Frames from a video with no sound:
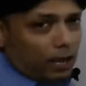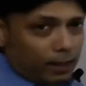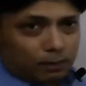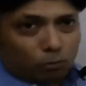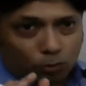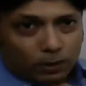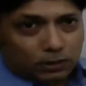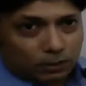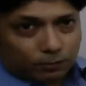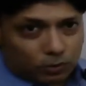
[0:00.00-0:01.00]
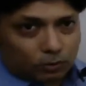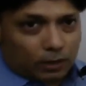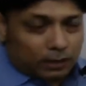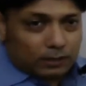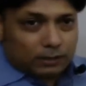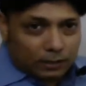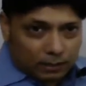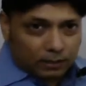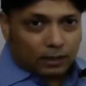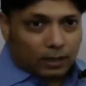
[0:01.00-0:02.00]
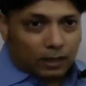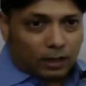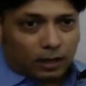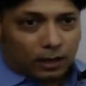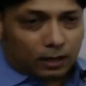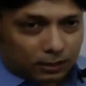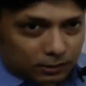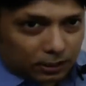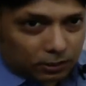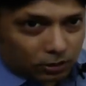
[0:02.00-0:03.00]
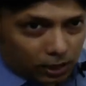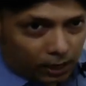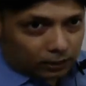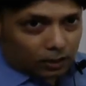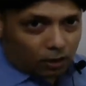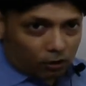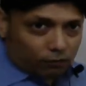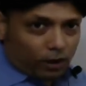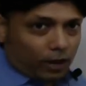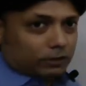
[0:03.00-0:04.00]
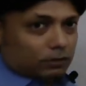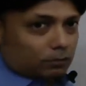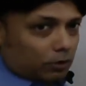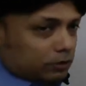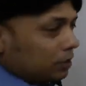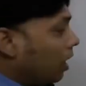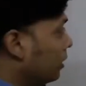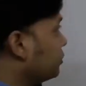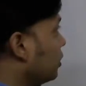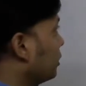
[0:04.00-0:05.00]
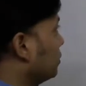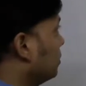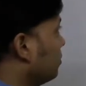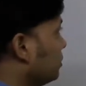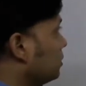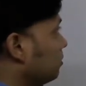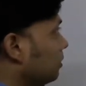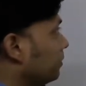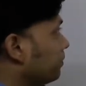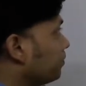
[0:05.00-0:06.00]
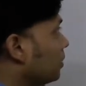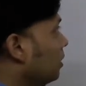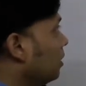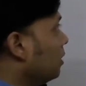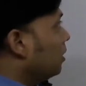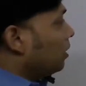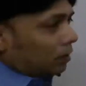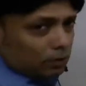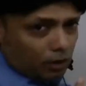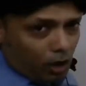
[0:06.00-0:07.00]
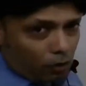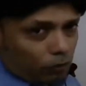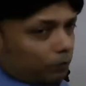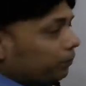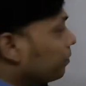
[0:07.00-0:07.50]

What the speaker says: and the momentum. So that is the central idea of Heisenberg's uncertainty principle. Now,